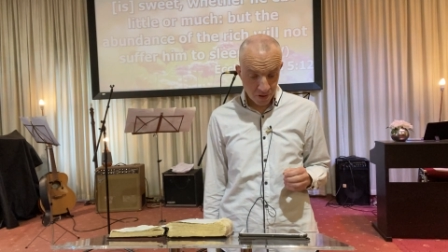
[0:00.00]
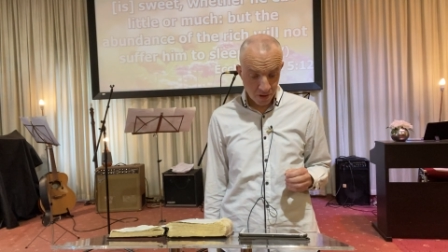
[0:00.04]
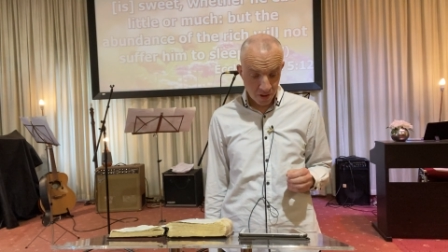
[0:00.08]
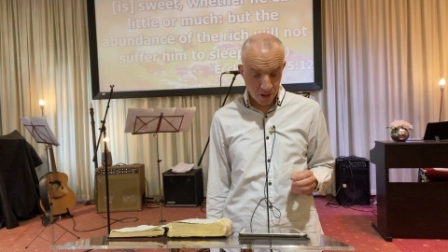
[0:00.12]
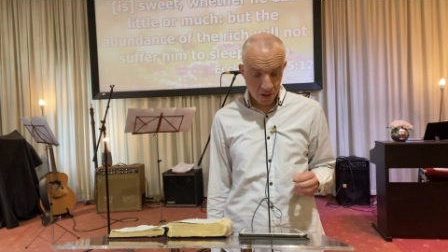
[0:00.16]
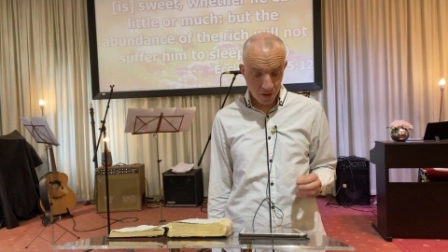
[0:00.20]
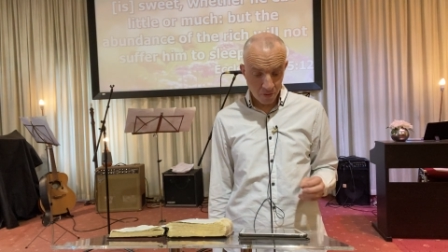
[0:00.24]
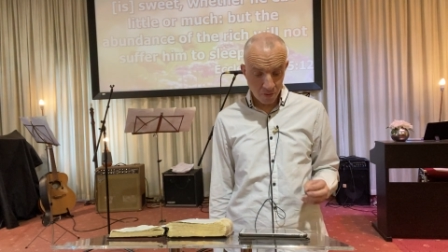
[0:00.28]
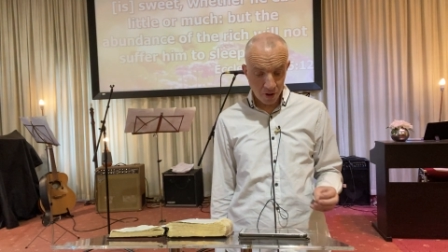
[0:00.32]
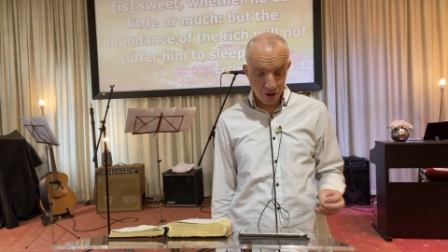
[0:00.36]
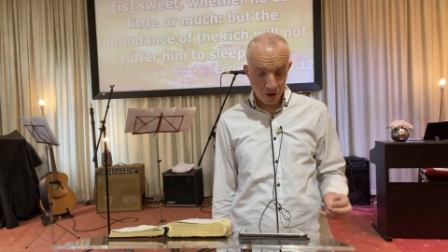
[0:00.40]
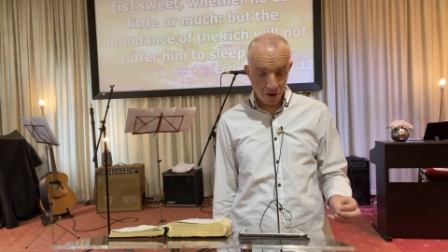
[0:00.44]

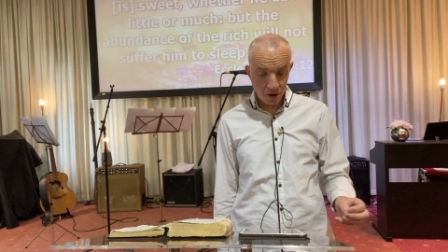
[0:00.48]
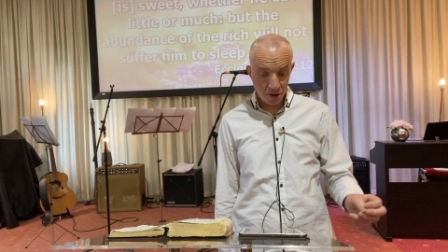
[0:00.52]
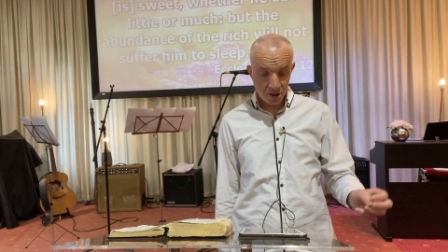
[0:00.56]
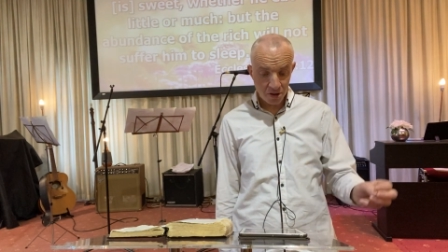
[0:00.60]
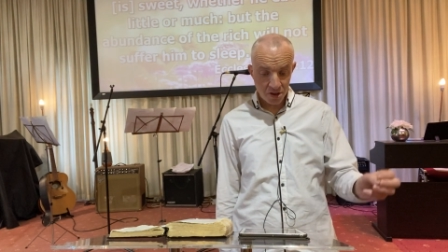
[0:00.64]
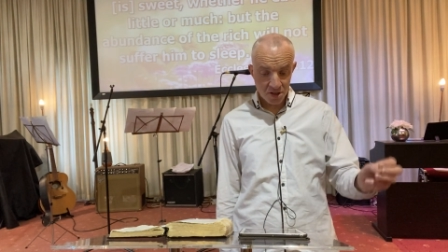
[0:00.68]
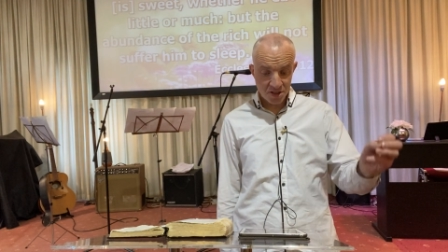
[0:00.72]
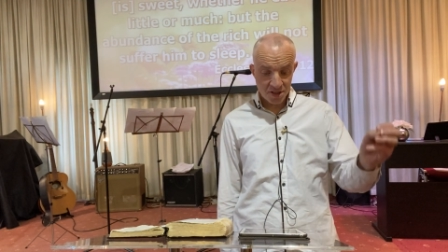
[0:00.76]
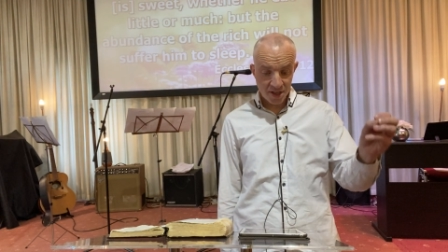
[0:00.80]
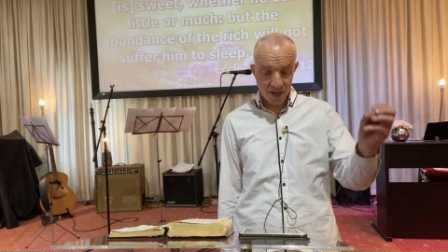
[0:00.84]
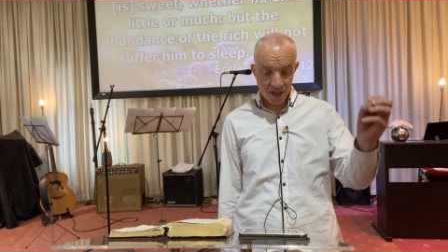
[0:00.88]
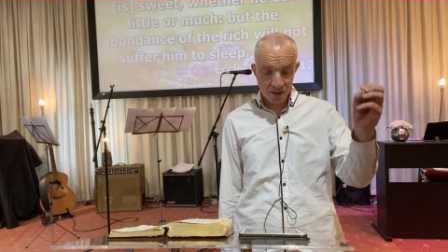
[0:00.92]
you know the heart
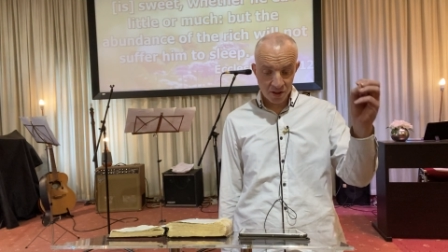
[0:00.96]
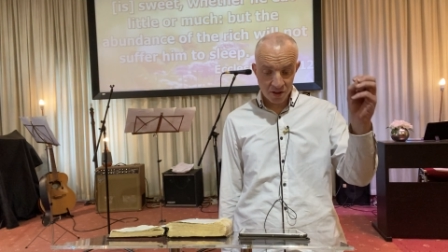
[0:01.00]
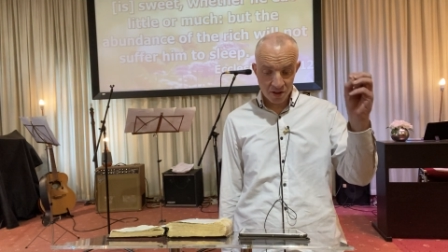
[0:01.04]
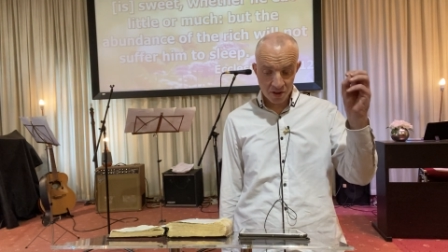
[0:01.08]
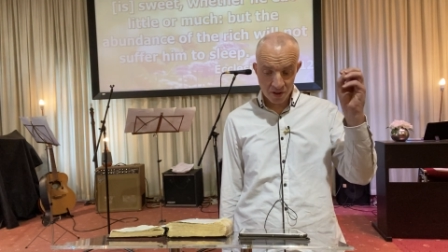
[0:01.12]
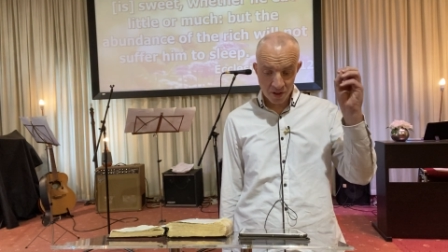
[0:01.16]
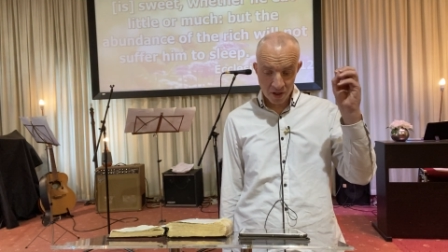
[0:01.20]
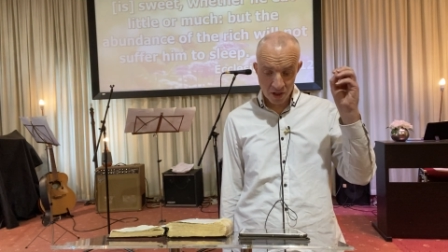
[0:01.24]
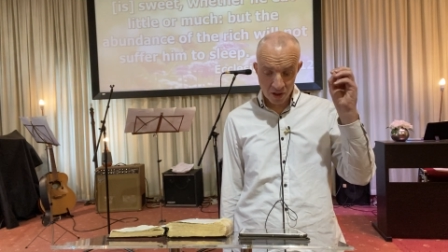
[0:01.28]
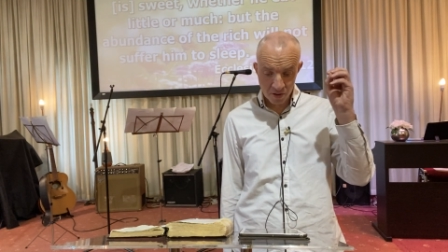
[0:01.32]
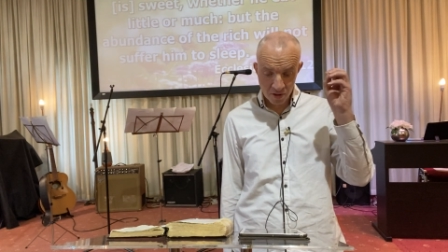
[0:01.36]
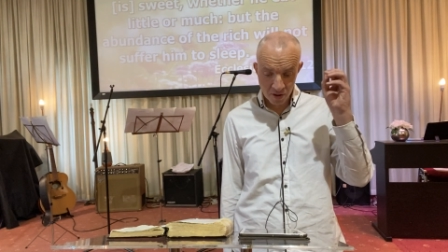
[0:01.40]
of set
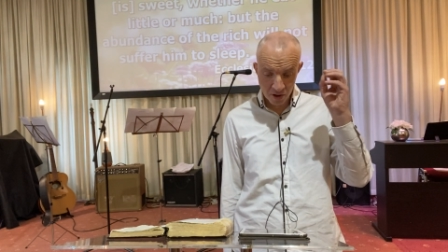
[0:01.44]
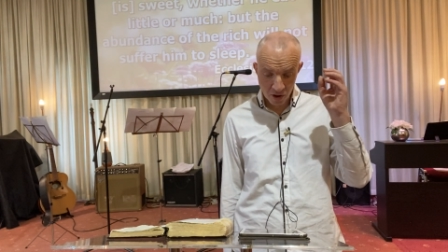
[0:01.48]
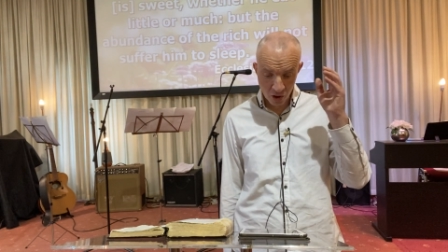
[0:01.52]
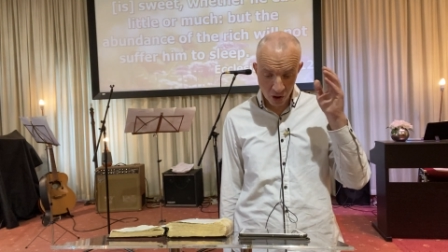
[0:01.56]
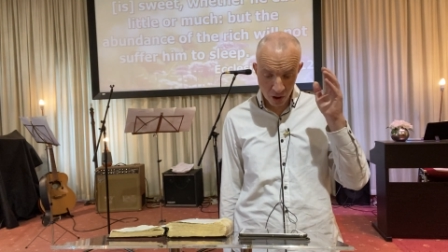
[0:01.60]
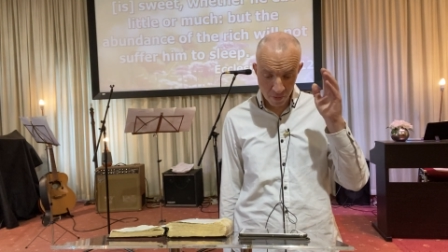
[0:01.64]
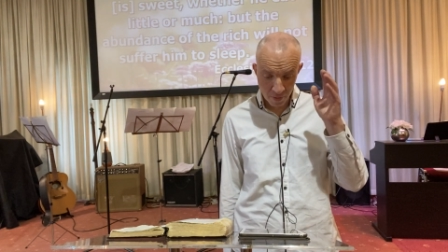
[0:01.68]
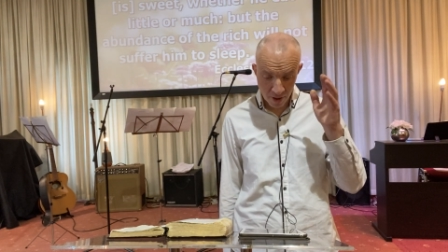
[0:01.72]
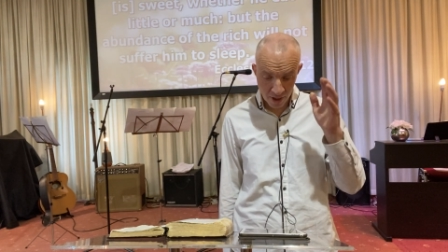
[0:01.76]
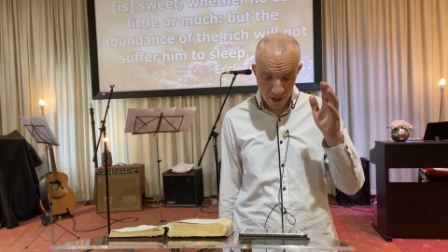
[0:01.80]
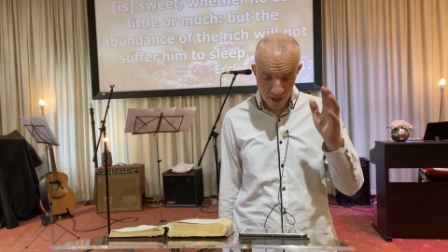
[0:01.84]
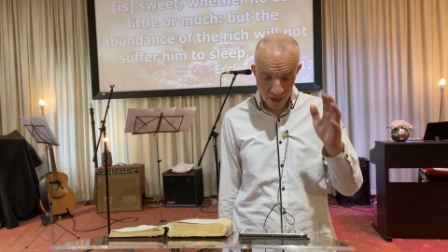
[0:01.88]
in the
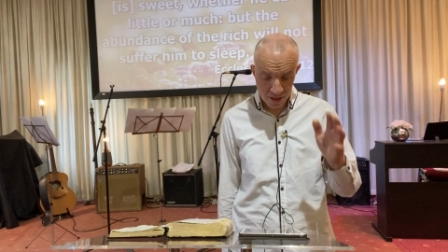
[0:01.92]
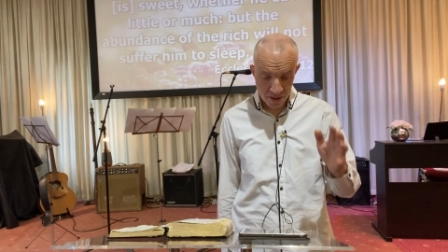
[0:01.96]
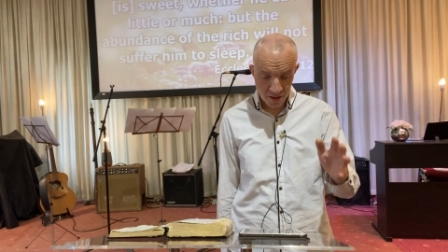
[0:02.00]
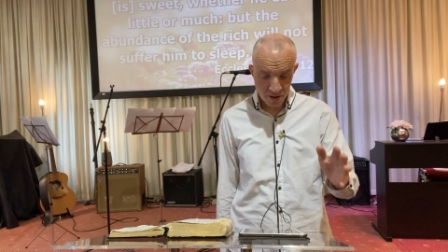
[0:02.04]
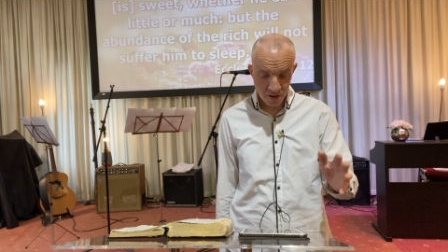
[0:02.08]
human The